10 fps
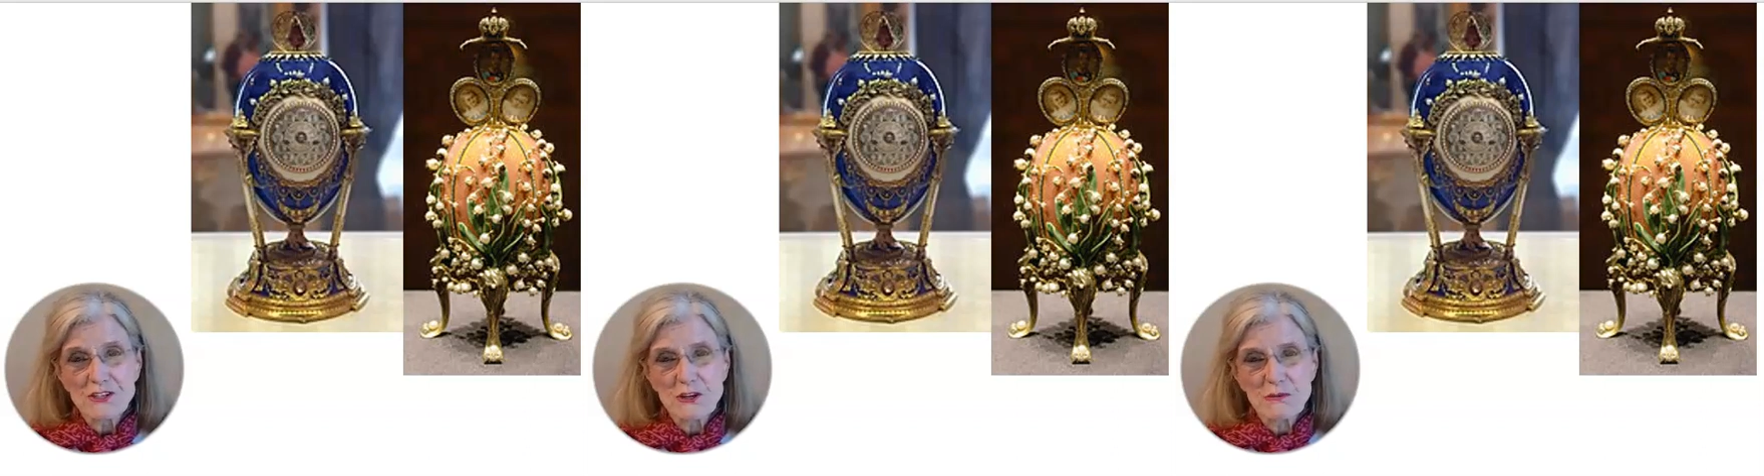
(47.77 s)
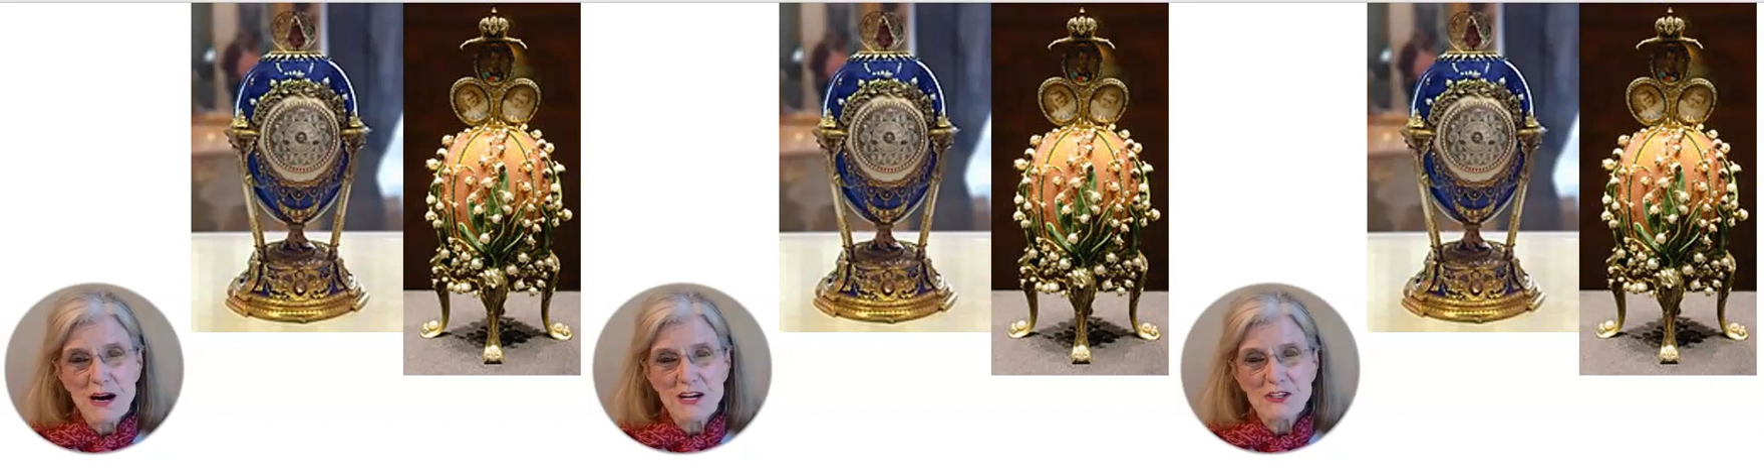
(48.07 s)
too
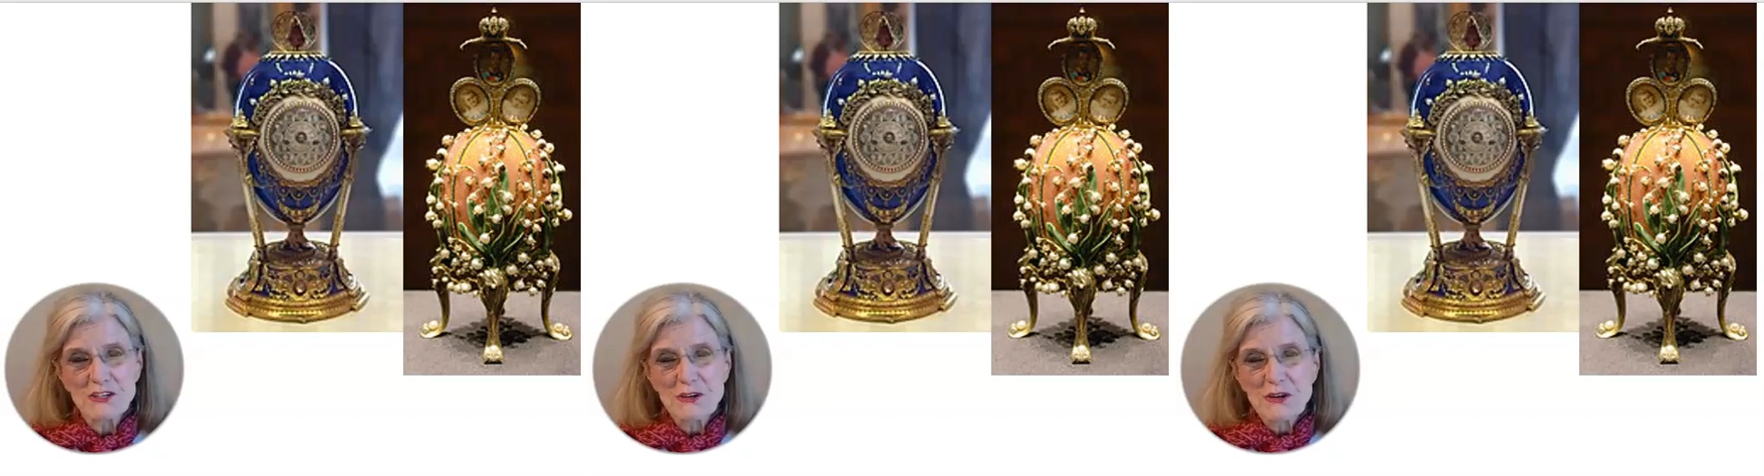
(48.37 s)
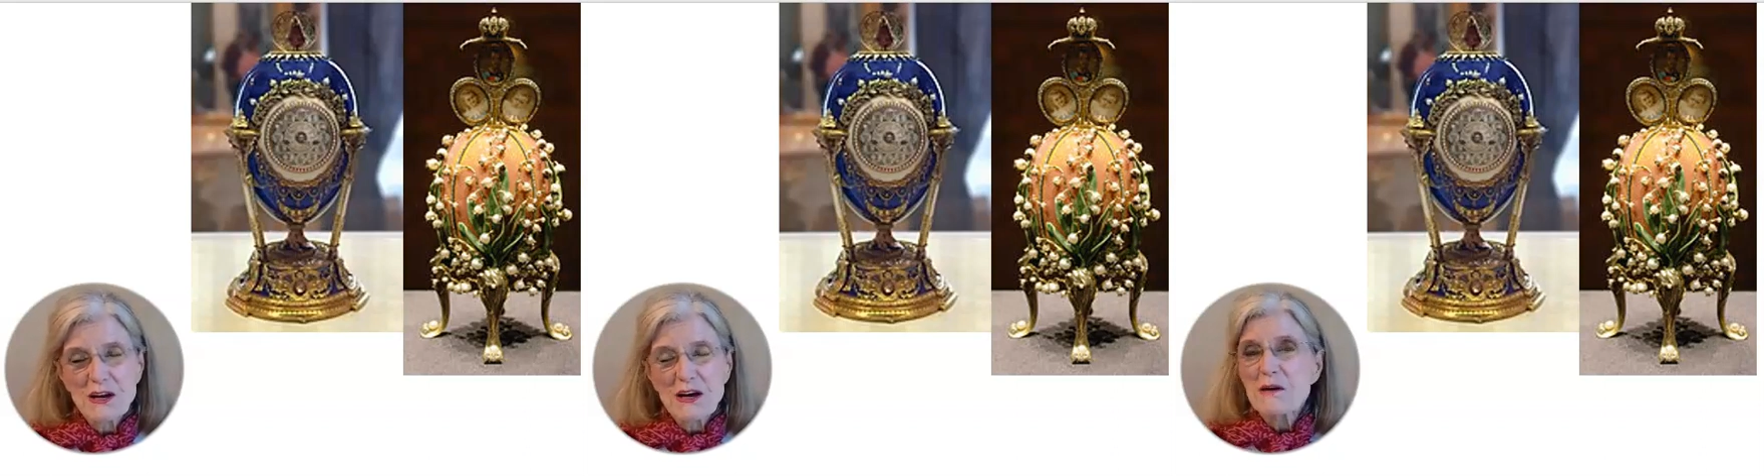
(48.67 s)
much,
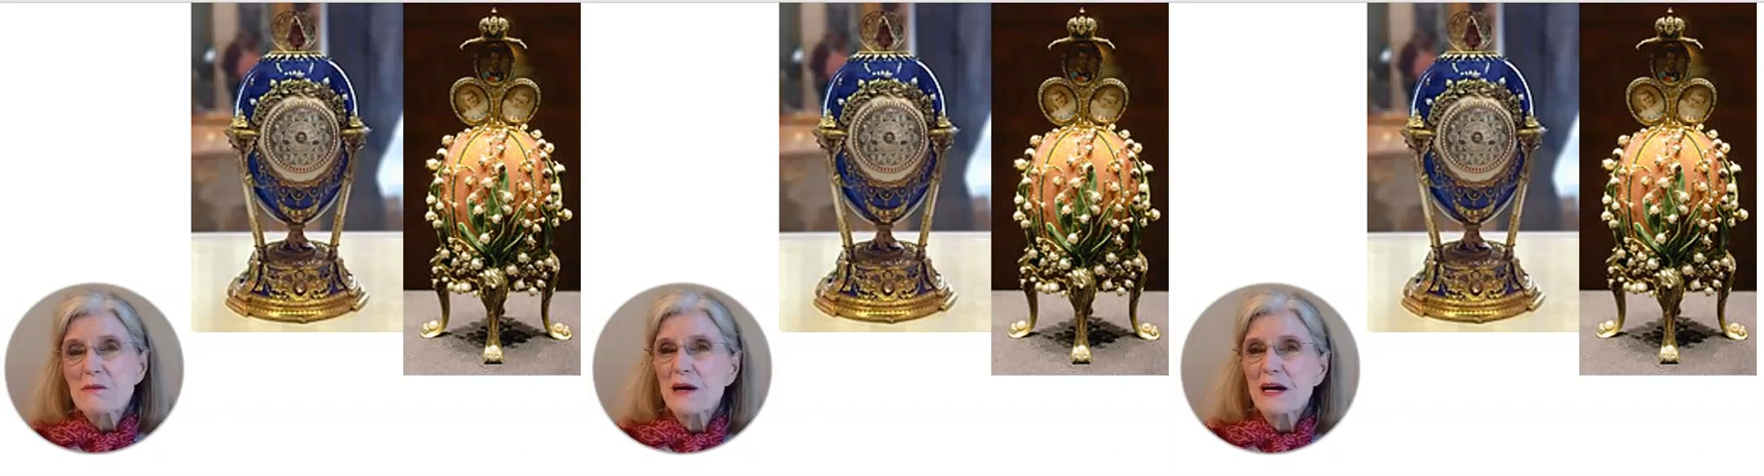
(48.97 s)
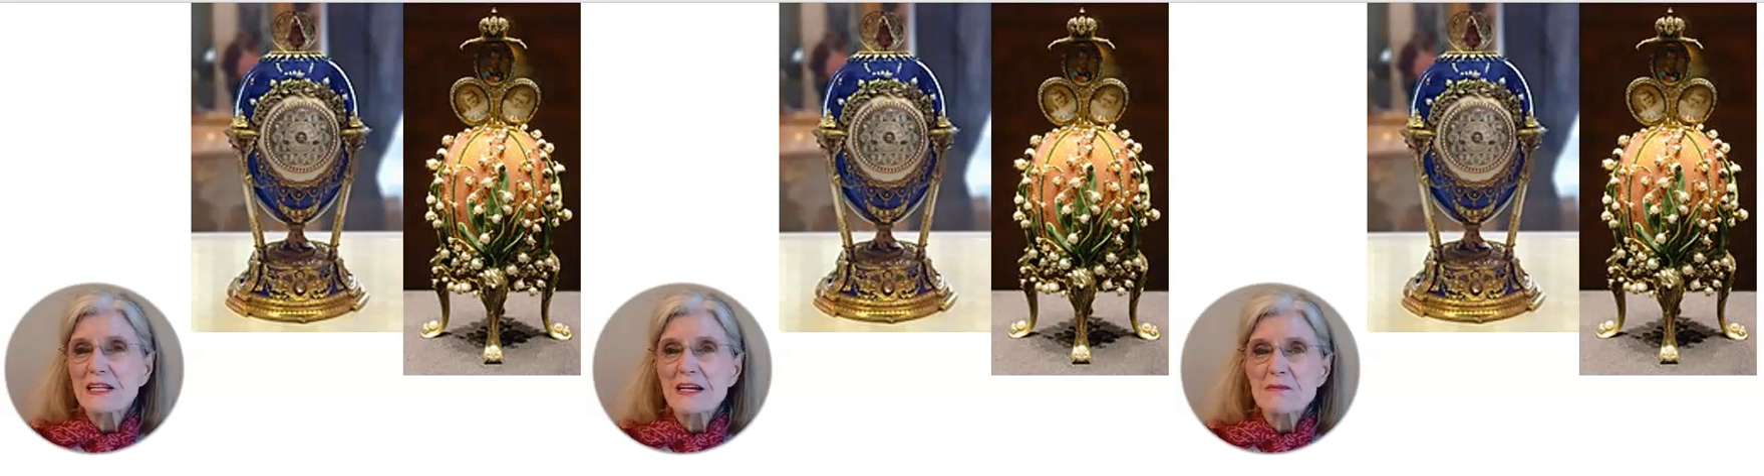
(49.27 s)
but